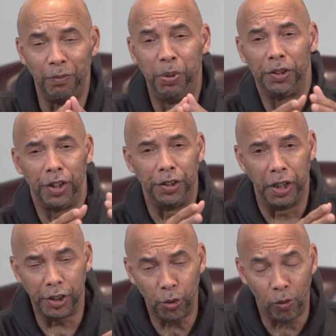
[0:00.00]
have put the
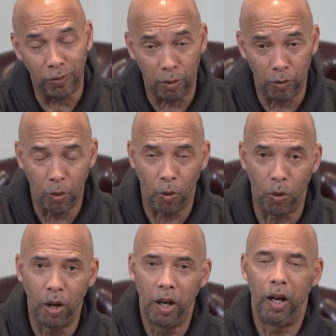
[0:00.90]
dish,
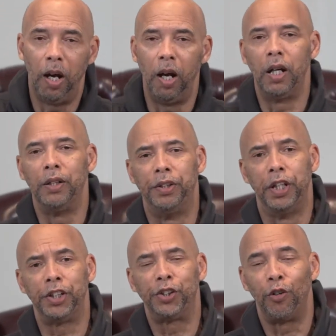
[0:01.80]
uh,
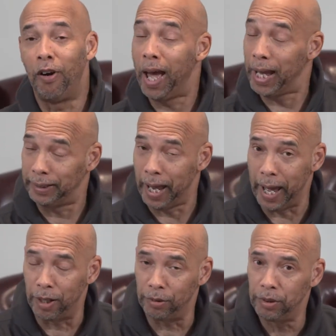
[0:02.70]
dish rag
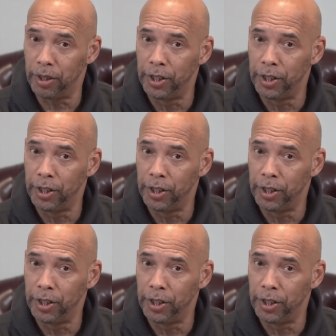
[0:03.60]
down.